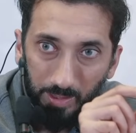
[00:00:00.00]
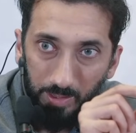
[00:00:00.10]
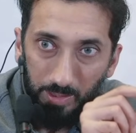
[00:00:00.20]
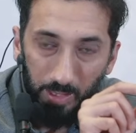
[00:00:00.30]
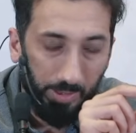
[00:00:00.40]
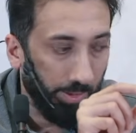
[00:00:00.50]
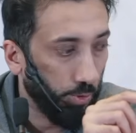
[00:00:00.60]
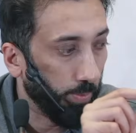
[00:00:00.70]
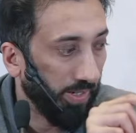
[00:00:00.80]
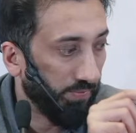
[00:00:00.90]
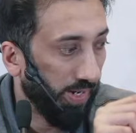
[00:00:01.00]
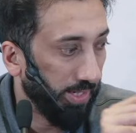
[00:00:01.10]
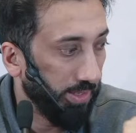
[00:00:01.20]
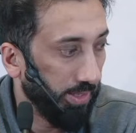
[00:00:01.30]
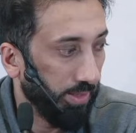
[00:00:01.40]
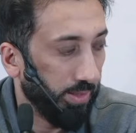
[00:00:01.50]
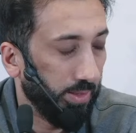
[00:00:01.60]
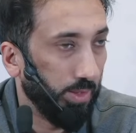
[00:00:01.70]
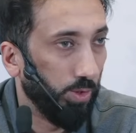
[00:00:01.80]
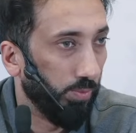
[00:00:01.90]
that you might find near,
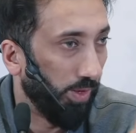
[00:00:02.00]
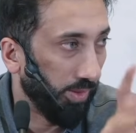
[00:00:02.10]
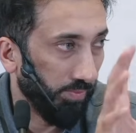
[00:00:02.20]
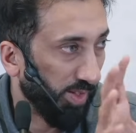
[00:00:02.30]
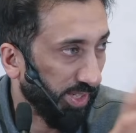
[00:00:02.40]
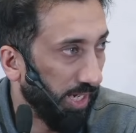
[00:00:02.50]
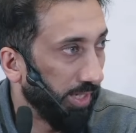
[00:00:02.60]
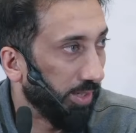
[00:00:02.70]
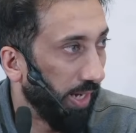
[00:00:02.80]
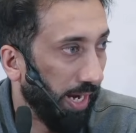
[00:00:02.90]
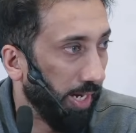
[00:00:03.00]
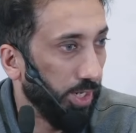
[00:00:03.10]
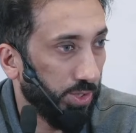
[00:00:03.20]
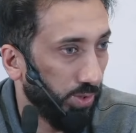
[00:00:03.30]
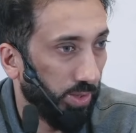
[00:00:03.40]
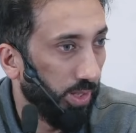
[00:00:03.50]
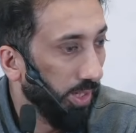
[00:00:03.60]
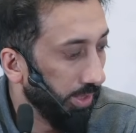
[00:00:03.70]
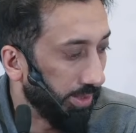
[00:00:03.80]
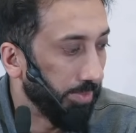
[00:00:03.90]
volcanic ash or
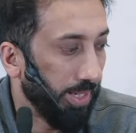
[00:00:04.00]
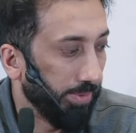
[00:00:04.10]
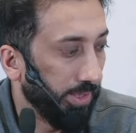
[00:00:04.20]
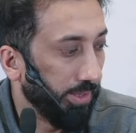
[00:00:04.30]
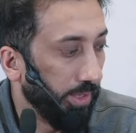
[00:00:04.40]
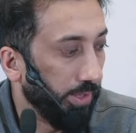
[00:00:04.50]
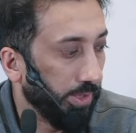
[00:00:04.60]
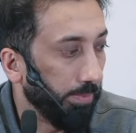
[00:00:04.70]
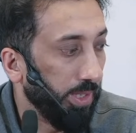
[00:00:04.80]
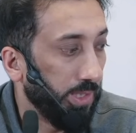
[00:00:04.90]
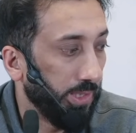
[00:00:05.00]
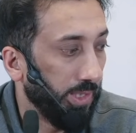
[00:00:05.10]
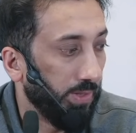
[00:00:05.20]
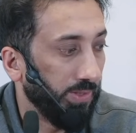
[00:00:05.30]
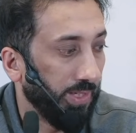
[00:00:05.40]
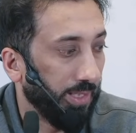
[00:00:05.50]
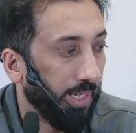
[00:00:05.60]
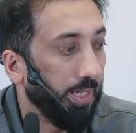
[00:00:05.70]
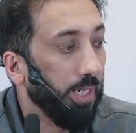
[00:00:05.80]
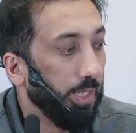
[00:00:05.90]
sometimes near some beaches and things like
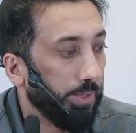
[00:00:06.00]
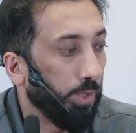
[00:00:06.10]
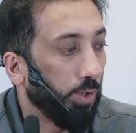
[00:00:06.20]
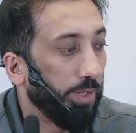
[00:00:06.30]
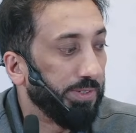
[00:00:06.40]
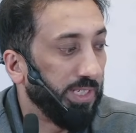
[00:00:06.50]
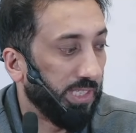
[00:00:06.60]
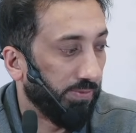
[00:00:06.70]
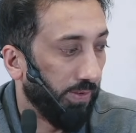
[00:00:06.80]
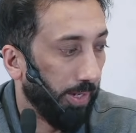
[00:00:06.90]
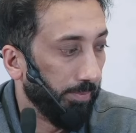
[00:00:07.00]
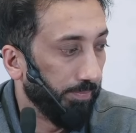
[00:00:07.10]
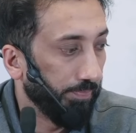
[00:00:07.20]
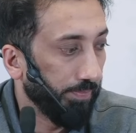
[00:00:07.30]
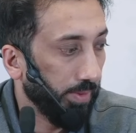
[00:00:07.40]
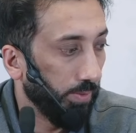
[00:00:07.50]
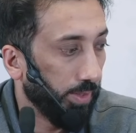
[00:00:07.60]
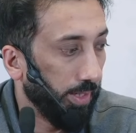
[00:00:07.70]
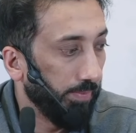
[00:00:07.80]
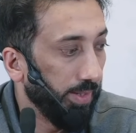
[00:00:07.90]
that. They're called nisfa.
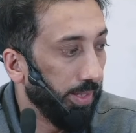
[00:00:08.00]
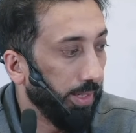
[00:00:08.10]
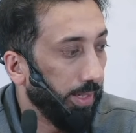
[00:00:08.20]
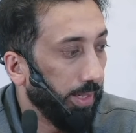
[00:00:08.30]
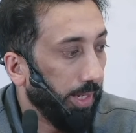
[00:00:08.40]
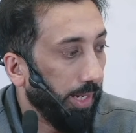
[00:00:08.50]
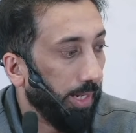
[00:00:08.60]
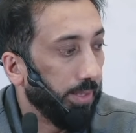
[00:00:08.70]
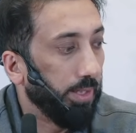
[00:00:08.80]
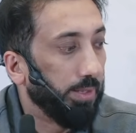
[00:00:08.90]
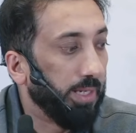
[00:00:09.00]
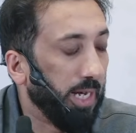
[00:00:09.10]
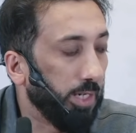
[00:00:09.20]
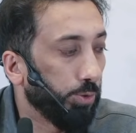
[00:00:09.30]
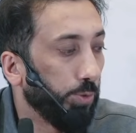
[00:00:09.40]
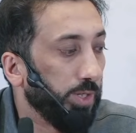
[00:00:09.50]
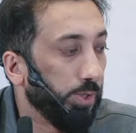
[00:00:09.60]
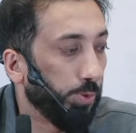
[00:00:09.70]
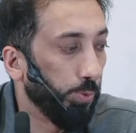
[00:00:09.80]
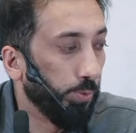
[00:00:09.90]
Okay? And naqatun
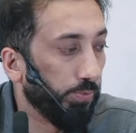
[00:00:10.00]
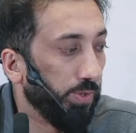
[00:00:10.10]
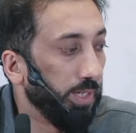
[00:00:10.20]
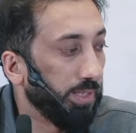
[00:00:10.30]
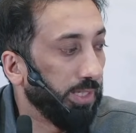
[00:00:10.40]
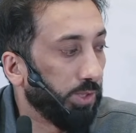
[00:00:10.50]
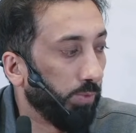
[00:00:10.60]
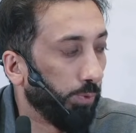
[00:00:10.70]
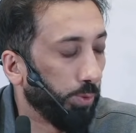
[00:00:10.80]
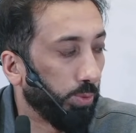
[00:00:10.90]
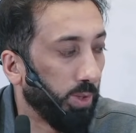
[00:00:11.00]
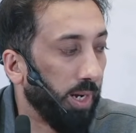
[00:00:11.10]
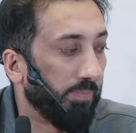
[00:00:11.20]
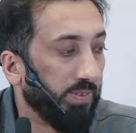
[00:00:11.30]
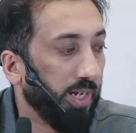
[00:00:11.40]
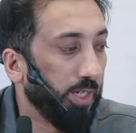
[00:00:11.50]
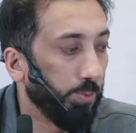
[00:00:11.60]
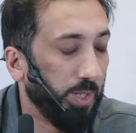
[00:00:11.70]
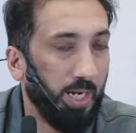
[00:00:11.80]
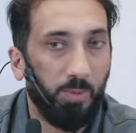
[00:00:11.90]
nasuf tansifu turab fi
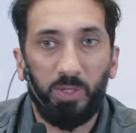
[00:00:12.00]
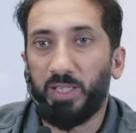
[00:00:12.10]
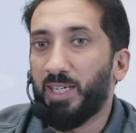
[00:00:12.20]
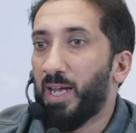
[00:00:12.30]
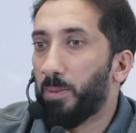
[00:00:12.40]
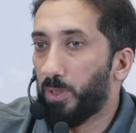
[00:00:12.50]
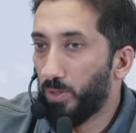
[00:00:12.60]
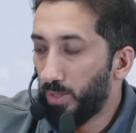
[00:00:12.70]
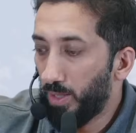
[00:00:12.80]
adwiha, when a camel